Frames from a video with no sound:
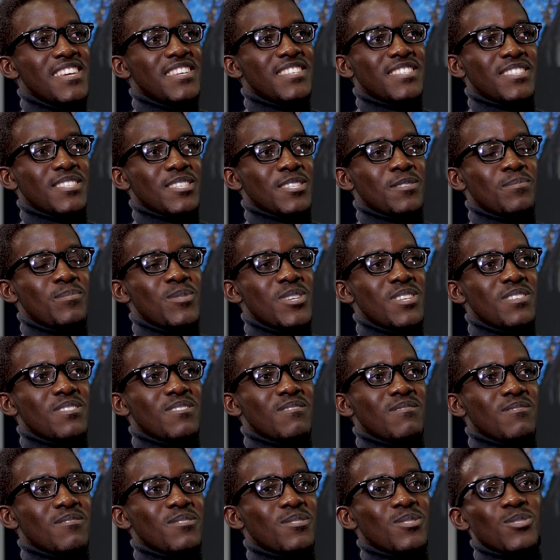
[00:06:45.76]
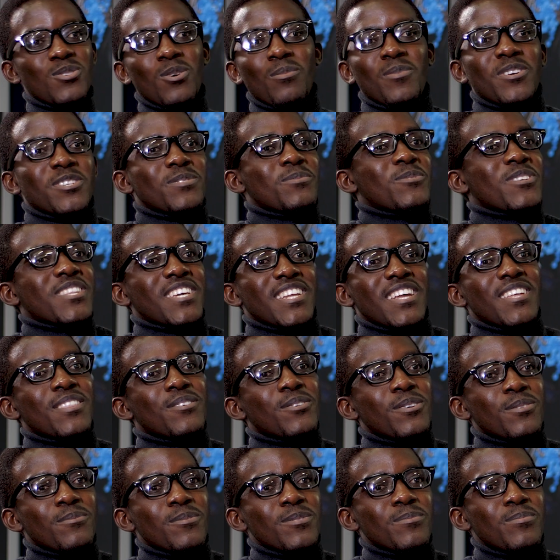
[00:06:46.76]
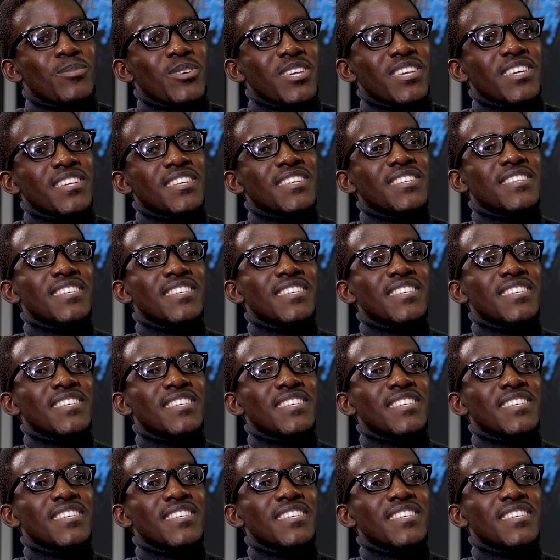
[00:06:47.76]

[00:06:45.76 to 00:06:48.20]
It's just been so much more than I thought it would be